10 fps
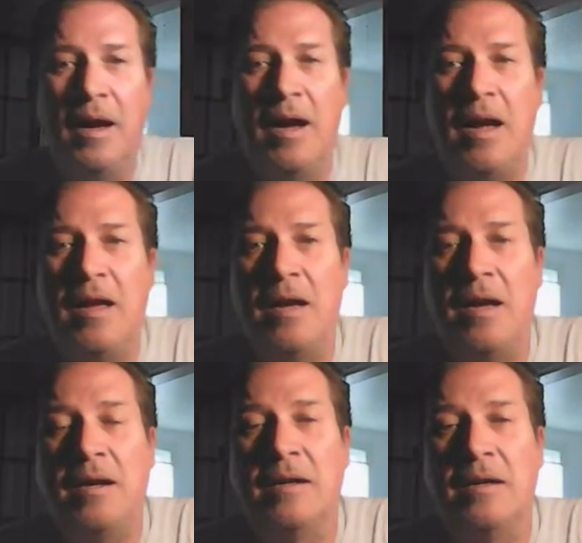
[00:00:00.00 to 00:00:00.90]

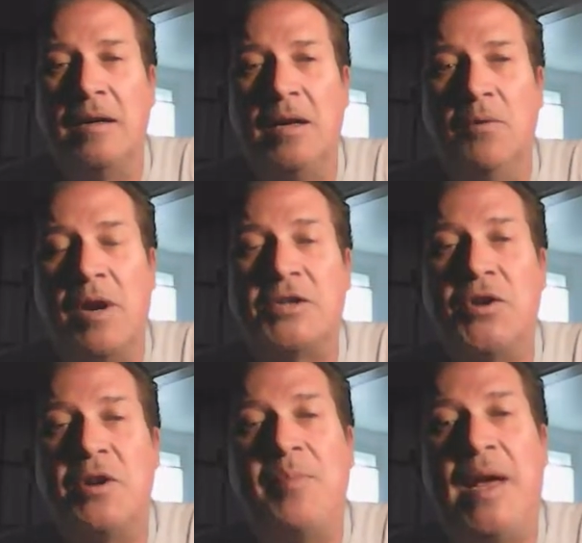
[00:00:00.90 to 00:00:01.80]
I when I
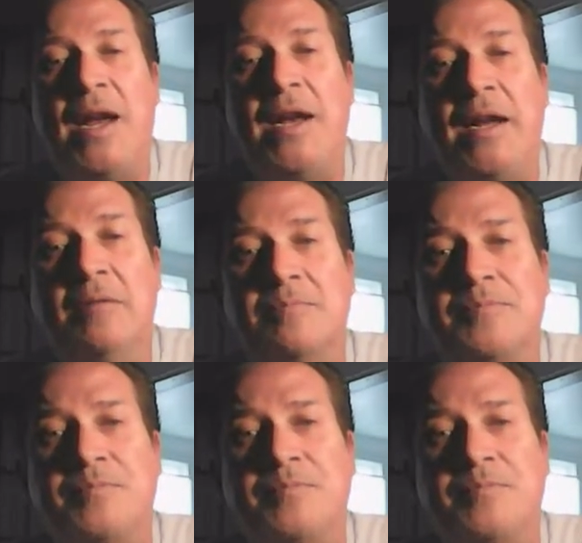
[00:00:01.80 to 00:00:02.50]
started painting,